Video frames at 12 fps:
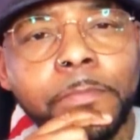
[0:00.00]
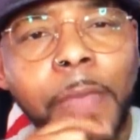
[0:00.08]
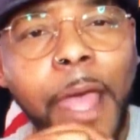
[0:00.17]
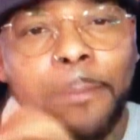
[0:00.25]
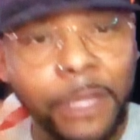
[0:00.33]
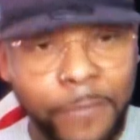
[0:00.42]

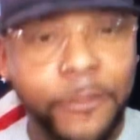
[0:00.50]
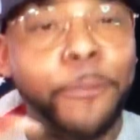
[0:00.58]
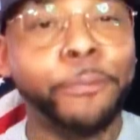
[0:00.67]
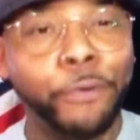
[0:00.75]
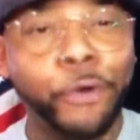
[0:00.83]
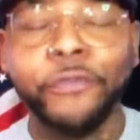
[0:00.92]
I'm
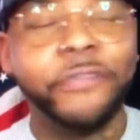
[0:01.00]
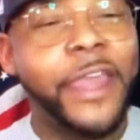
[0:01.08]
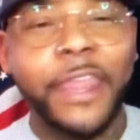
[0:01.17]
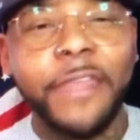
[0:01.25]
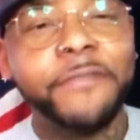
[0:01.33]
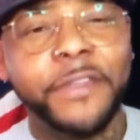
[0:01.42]
living proof
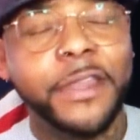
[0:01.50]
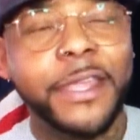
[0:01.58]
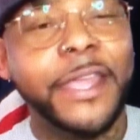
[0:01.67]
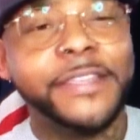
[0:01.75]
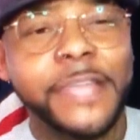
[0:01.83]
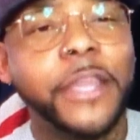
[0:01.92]
that
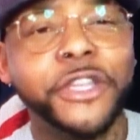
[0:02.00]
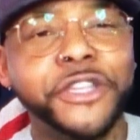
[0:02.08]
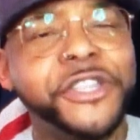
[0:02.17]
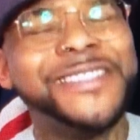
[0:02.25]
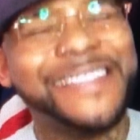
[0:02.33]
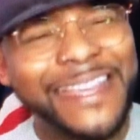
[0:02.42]
infinite
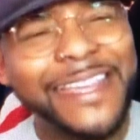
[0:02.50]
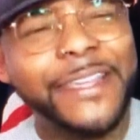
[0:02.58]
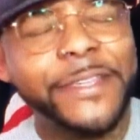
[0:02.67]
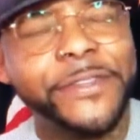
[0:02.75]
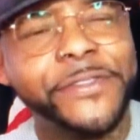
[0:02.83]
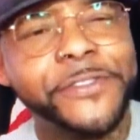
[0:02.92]
intelligence
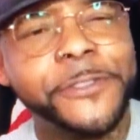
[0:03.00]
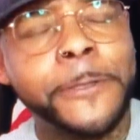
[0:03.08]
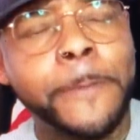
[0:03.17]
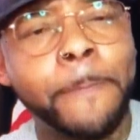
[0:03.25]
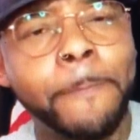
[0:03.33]
is.